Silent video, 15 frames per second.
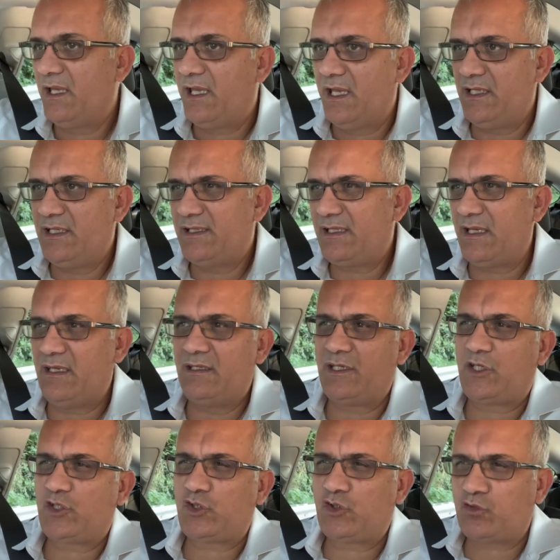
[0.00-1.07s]
and it's an
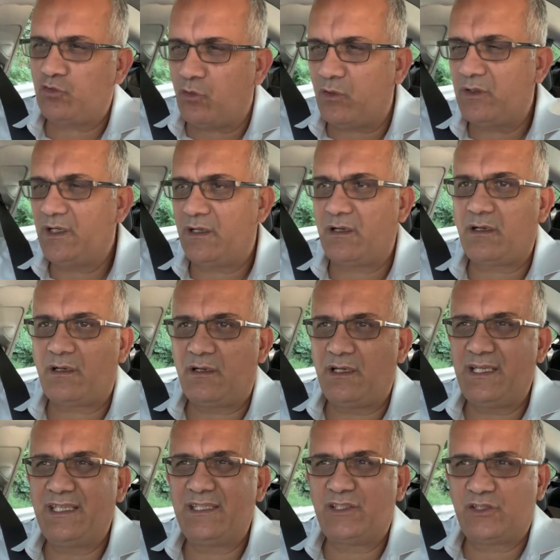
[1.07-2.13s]
extraordinarily